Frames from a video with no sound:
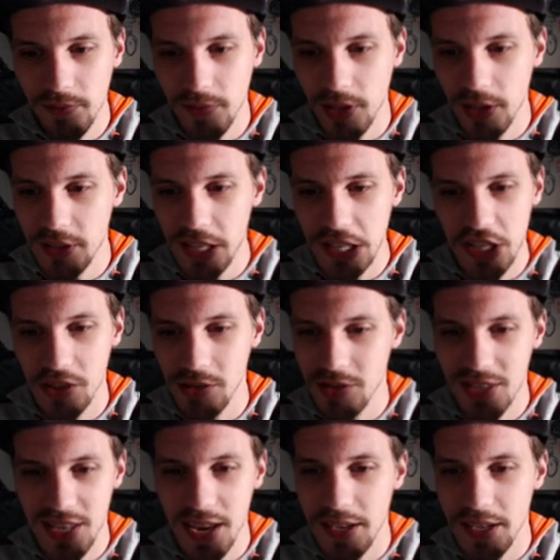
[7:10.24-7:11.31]
additional
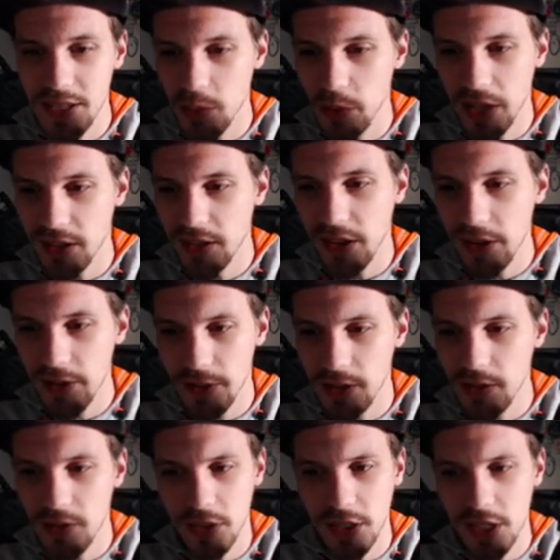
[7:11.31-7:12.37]
settings we can dive
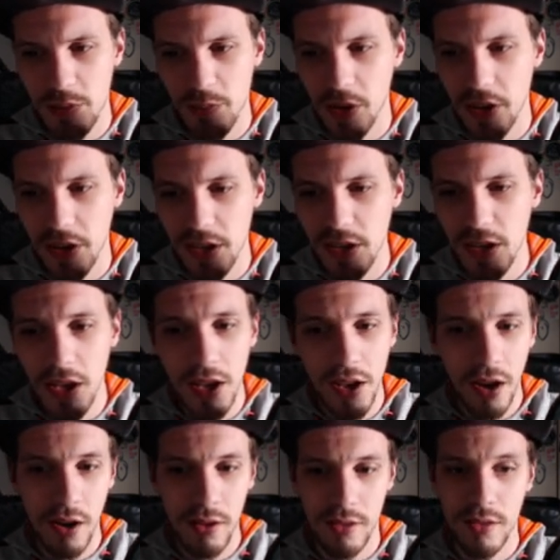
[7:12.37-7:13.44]
into in this plugin,
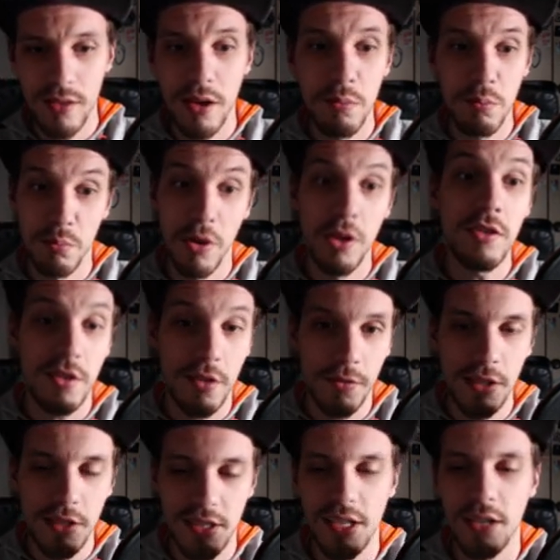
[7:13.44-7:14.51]
other than most of
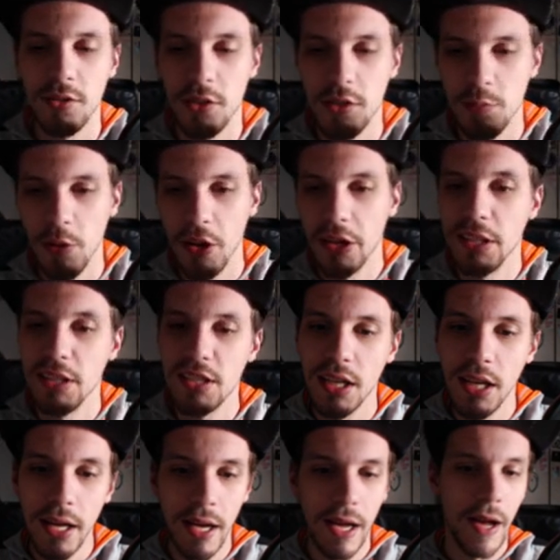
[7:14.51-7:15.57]
these Soundtoys plugins.
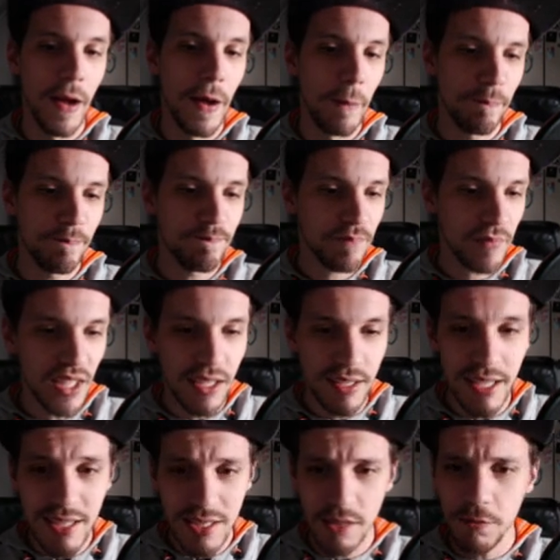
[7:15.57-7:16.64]

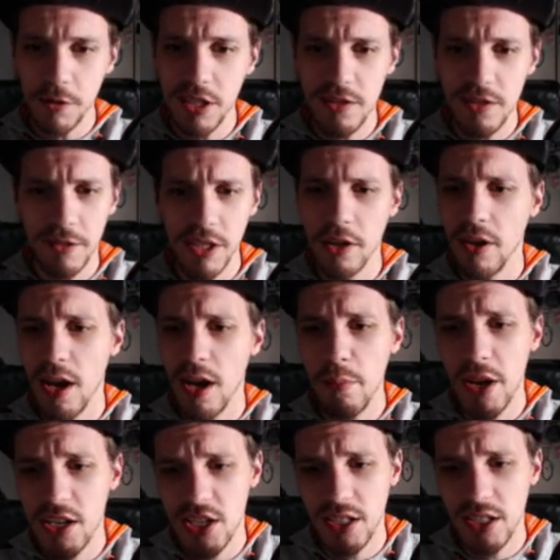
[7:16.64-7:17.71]
That's it for this video. I'm
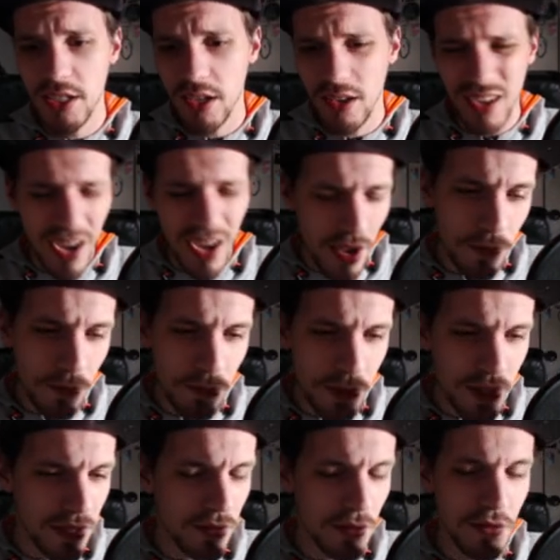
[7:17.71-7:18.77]
actually I haven't
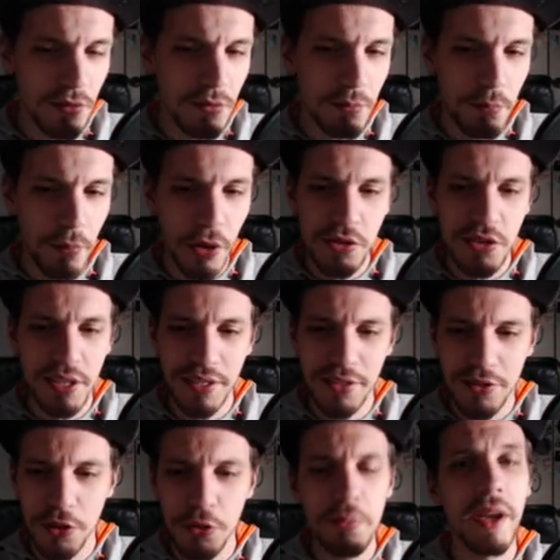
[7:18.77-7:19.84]
been posting
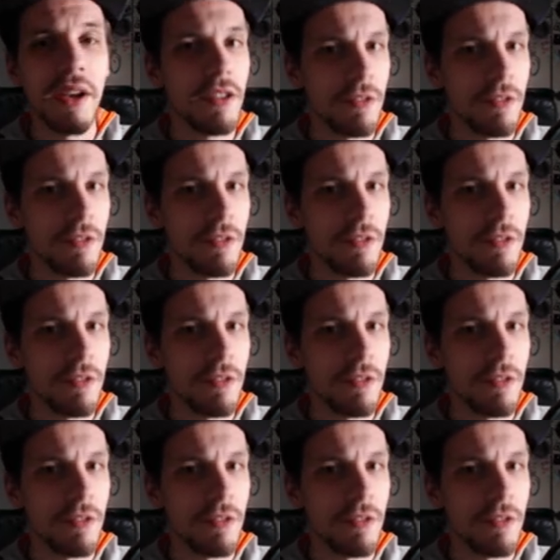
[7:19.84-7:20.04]
too many